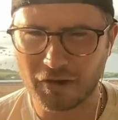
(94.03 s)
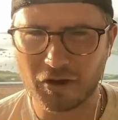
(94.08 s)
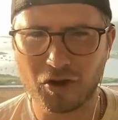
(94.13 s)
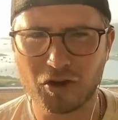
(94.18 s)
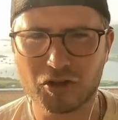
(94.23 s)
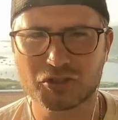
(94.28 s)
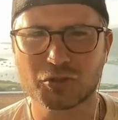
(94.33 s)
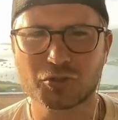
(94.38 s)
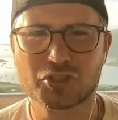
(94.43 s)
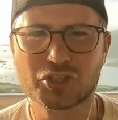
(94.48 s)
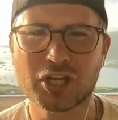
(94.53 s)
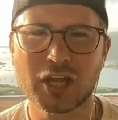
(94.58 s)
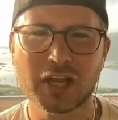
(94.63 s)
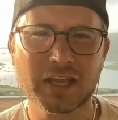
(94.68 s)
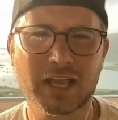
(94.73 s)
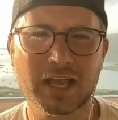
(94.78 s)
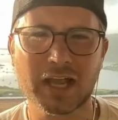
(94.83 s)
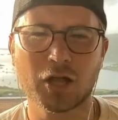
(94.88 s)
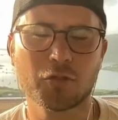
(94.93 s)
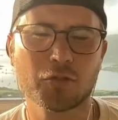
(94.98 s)
And also
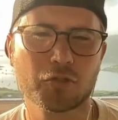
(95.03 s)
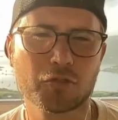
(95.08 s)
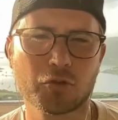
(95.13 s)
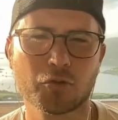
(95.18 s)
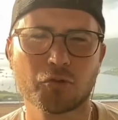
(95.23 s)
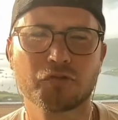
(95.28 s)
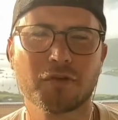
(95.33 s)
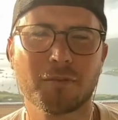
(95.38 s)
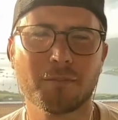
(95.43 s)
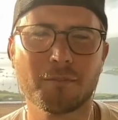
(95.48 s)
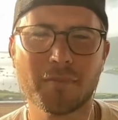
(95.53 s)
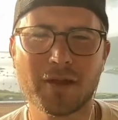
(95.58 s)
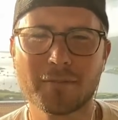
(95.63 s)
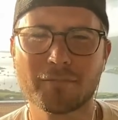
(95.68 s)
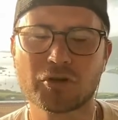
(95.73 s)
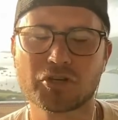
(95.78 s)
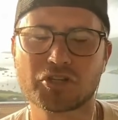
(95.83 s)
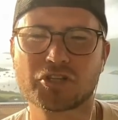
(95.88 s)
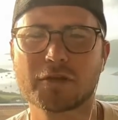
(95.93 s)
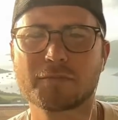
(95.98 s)
check out those
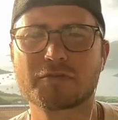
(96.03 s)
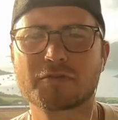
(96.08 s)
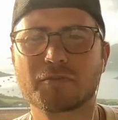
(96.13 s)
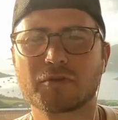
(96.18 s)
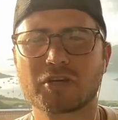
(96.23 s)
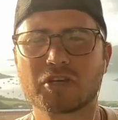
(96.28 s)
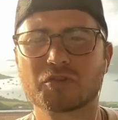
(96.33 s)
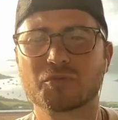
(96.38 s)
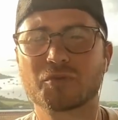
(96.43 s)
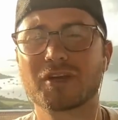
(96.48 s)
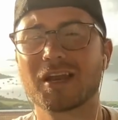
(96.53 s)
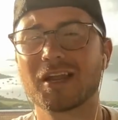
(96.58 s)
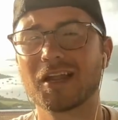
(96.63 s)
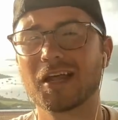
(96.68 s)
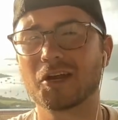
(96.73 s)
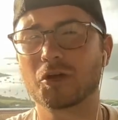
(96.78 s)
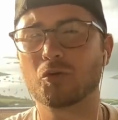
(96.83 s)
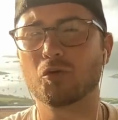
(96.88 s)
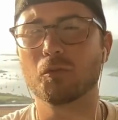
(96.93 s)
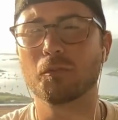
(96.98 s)
memberships because we got a
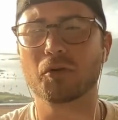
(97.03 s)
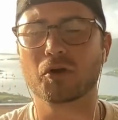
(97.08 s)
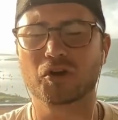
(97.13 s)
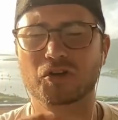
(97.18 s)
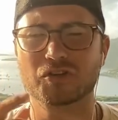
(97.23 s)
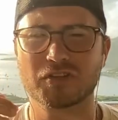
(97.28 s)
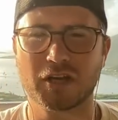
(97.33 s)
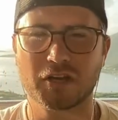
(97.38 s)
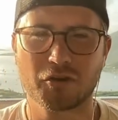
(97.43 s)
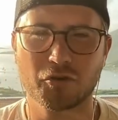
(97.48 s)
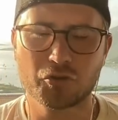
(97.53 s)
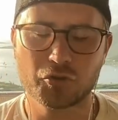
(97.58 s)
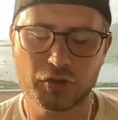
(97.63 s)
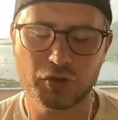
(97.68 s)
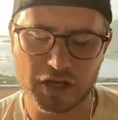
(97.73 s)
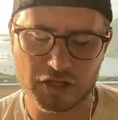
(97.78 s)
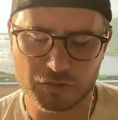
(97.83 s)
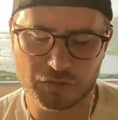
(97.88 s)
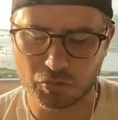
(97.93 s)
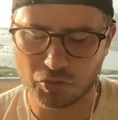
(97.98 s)
lot of cool perks that I know you
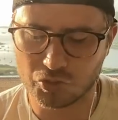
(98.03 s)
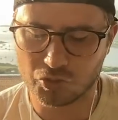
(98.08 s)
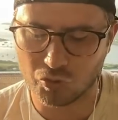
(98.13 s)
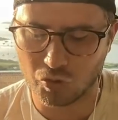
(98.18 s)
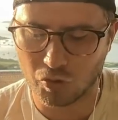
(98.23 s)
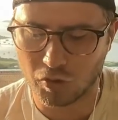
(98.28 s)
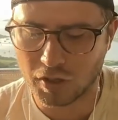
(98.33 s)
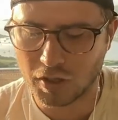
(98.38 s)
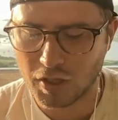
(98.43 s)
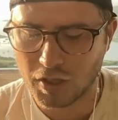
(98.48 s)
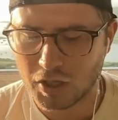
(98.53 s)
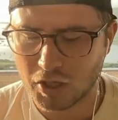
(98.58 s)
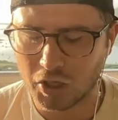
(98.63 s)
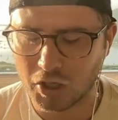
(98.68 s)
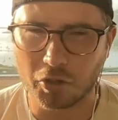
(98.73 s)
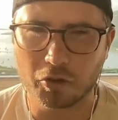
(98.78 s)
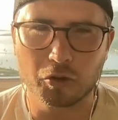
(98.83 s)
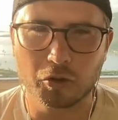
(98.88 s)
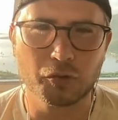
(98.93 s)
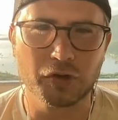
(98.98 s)
guys will enjoy,
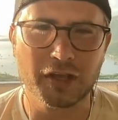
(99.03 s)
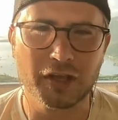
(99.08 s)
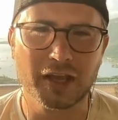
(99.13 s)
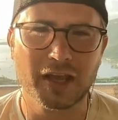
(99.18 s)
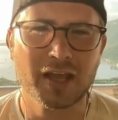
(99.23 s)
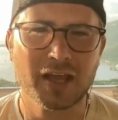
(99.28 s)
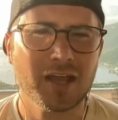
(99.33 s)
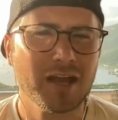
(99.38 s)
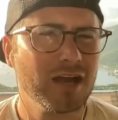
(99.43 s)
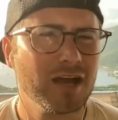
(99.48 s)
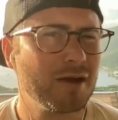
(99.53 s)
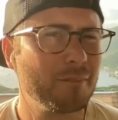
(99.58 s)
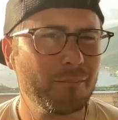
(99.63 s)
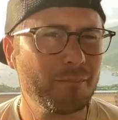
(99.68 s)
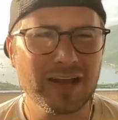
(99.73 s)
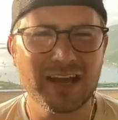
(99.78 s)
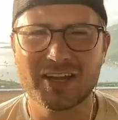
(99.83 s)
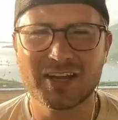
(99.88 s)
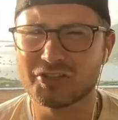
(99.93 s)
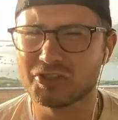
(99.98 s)
including
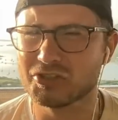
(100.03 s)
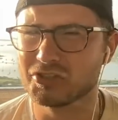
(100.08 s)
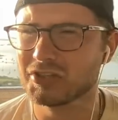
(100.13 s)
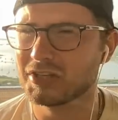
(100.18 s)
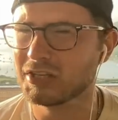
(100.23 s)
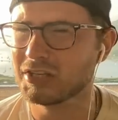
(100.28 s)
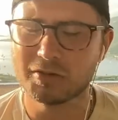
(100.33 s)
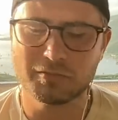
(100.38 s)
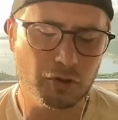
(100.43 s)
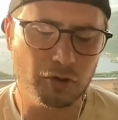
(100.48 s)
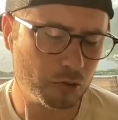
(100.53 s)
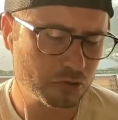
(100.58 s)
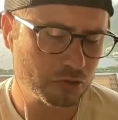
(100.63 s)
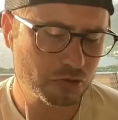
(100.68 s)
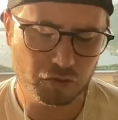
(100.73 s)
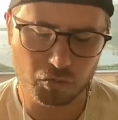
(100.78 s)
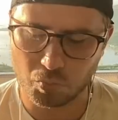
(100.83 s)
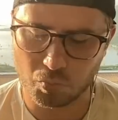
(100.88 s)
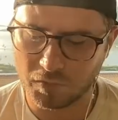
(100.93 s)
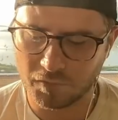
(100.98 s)
badges, emotes.